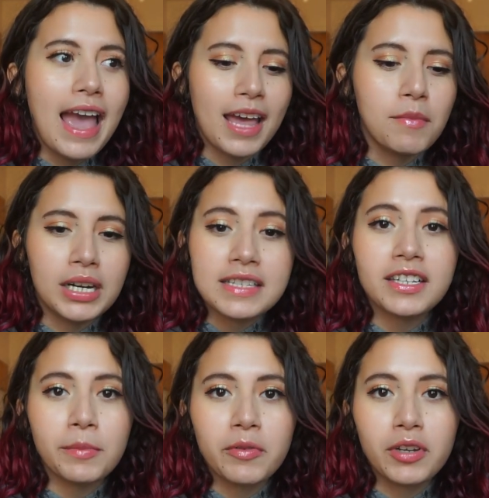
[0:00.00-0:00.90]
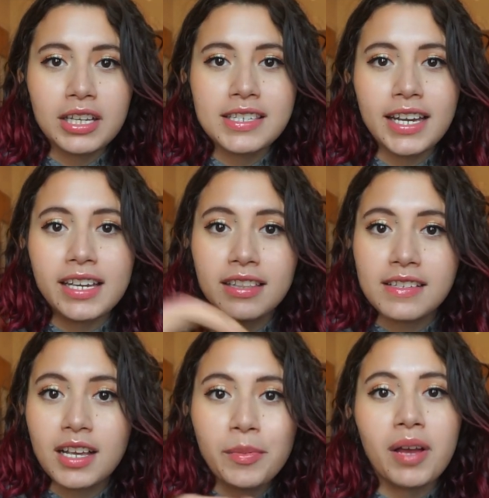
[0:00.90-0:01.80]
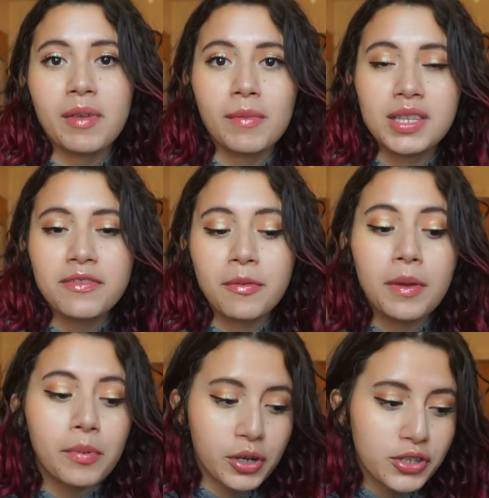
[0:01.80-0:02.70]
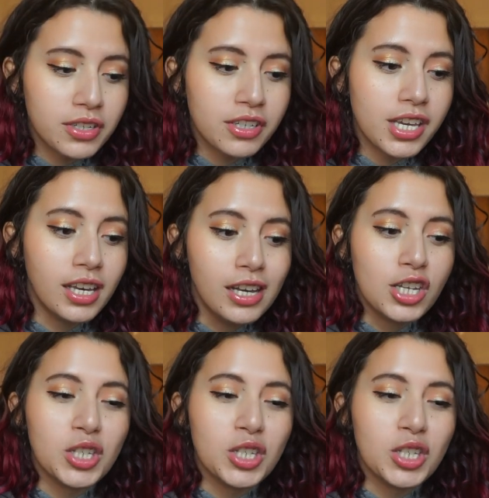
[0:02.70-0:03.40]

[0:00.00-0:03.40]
and money's gonna be really tight in these upcoming months for me personally,